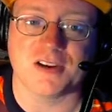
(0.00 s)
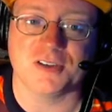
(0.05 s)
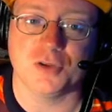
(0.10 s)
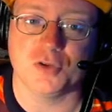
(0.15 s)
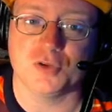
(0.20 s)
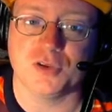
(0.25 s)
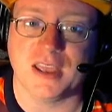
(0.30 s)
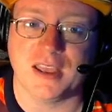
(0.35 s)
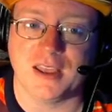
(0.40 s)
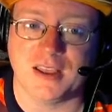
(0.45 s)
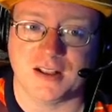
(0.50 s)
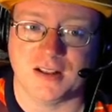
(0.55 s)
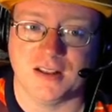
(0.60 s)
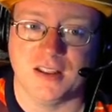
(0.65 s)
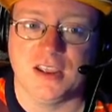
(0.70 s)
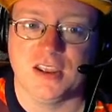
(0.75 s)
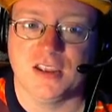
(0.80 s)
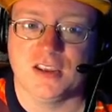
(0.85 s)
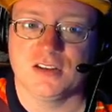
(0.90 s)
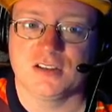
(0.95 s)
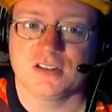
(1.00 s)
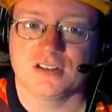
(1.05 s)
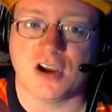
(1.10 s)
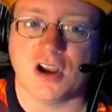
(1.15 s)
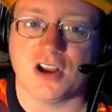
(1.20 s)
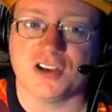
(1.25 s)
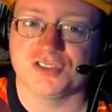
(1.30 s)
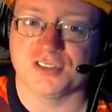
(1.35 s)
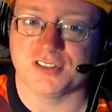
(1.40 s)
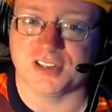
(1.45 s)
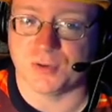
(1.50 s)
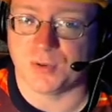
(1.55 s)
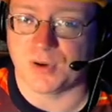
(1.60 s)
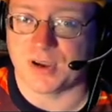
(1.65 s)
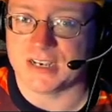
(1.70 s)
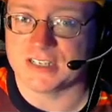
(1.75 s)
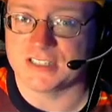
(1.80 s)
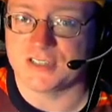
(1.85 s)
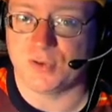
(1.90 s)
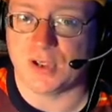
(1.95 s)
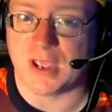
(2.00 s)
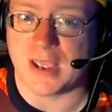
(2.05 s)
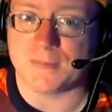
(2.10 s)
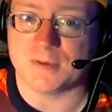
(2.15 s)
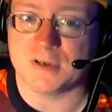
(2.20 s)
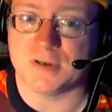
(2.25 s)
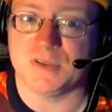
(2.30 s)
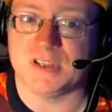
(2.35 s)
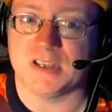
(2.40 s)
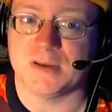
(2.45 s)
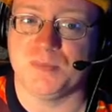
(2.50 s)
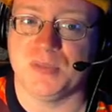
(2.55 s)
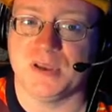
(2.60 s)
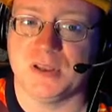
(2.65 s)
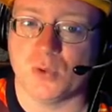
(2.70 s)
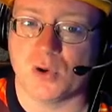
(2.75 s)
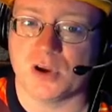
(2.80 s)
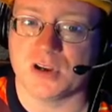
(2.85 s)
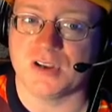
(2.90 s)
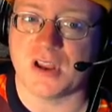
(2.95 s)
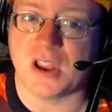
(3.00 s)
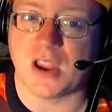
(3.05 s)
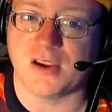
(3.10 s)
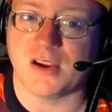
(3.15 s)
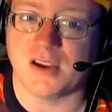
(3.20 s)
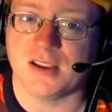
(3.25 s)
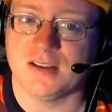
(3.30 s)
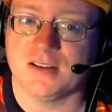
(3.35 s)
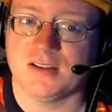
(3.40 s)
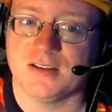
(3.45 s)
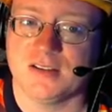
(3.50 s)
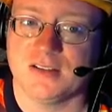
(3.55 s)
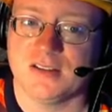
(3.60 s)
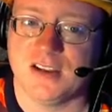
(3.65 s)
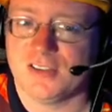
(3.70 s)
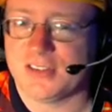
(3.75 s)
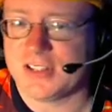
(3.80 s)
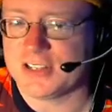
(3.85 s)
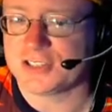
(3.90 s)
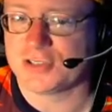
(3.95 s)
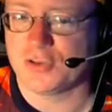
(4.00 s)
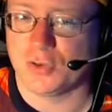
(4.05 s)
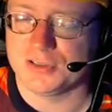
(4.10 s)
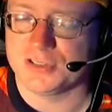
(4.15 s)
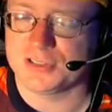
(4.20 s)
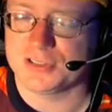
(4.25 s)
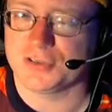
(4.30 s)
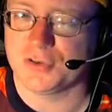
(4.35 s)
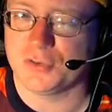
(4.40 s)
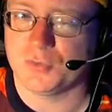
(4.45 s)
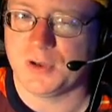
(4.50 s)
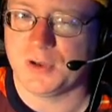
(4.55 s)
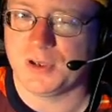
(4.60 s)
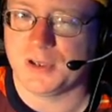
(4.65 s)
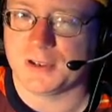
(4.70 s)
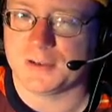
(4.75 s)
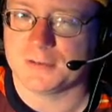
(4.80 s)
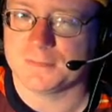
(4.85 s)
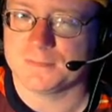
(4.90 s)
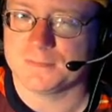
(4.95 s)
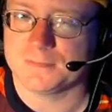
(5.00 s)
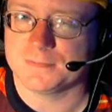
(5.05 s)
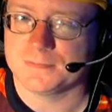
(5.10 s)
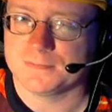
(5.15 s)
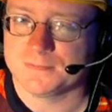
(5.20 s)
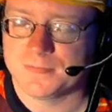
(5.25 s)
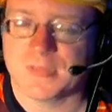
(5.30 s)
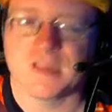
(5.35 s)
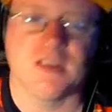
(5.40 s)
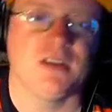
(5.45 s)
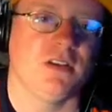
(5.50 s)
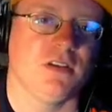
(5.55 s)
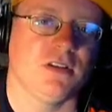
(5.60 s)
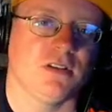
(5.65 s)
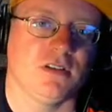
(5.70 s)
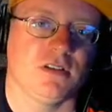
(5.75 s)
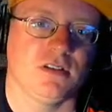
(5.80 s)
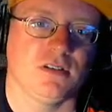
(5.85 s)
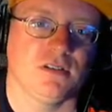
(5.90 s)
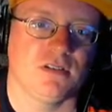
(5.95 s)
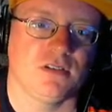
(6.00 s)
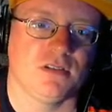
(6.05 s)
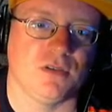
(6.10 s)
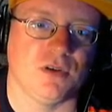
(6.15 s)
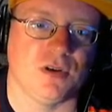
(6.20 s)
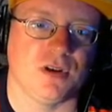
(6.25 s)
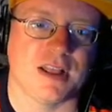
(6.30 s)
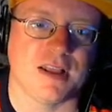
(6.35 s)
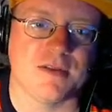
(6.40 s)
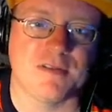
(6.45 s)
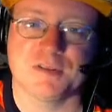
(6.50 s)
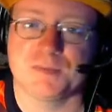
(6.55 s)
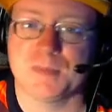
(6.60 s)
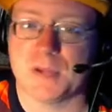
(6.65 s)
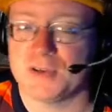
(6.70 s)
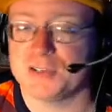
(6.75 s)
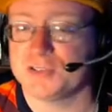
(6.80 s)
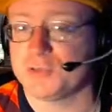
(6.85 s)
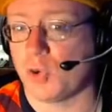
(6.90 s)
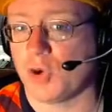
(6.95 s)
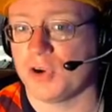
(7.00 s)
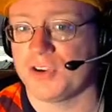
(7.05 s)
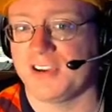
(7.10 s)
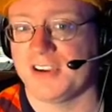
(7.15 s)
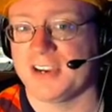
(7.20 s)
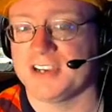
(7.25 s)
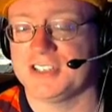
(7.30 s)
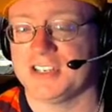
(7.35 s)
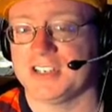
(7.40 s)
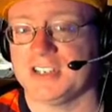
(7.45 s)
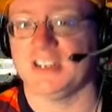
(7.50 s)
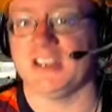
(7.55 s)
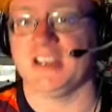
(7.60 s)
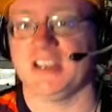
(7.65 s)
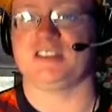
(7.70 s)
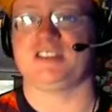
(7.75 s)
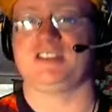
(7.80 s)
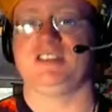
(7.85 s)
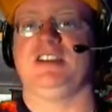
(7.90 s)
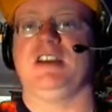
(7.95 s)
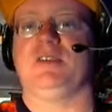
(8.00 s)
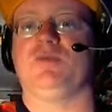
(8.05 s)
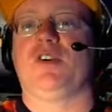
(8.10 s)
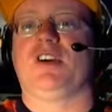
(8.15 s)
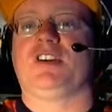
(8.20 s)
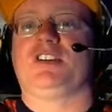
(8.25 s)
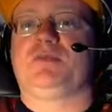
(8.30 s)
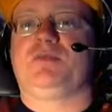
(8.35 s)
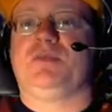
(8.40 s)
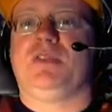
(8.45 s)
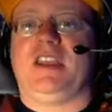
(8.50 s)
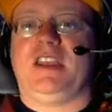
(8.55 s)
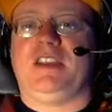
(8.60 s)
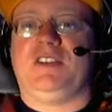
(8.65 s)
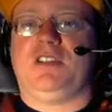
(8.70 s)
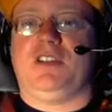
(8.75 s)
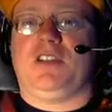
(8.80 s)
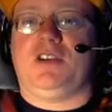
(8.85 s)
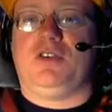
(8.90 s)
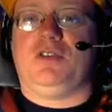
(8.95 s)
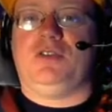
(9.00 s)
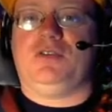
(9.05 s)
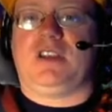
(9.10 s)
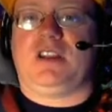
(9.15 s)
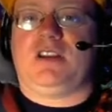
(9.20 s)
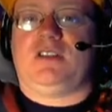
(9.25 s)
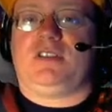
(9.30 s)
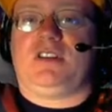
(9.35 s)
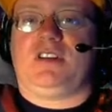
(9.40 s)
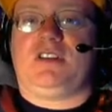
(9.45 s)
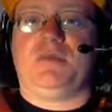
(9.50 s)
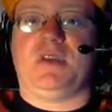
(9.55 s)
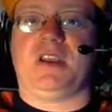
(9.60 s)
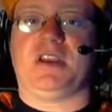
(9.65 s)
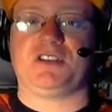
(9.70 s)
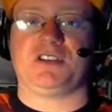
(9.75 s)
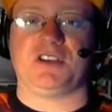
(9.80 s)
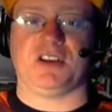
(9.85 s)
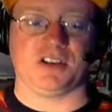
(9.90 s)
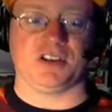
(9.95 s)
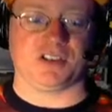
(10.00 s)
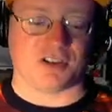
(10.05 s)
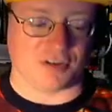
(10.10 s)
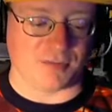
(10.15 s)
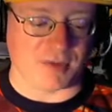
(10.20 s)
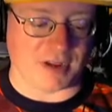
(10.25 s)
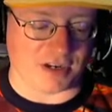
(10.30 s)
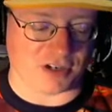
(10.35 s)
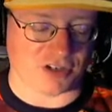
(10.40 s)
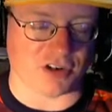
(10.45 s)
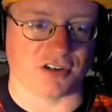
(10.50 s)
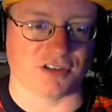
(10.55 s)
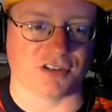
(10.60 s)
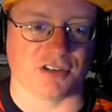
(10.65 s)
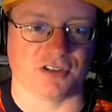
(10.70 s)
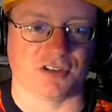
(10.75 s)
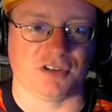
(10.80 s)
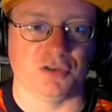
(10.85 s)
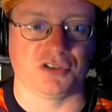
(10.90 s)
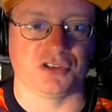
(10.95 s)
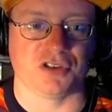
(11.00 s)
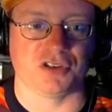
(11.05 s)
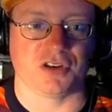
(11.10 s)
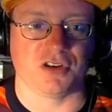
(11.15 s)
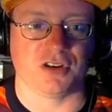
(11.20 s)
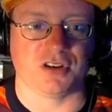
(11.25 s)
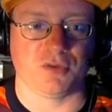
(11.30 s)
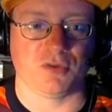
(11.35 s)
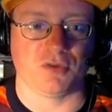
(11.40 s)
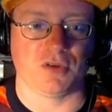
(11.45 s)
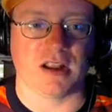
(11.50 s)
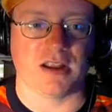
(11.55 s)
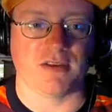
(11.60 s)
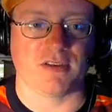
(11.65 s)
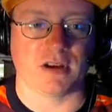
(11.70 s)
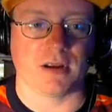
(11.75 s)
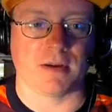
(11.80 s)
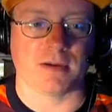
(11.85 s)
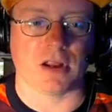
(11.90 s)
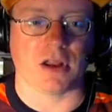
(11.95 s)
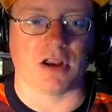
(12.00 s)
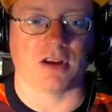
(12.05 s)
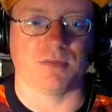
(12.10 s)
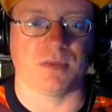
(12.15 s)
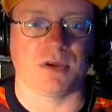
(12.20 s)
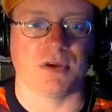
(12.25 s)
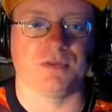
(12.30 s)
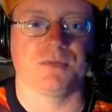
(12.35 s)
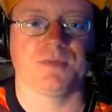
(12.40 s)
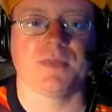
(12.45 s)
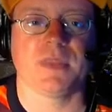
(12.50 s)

locale contrary-wise, if you happen to be a bit ordinary, here that's cool in its own way. Well, I'm about as ordinary as you can get. See, I'm wearing just plain clothes. I don't got a Mega Charizard or Mega Charizard 2 shirt on here, whatever I'm talking about.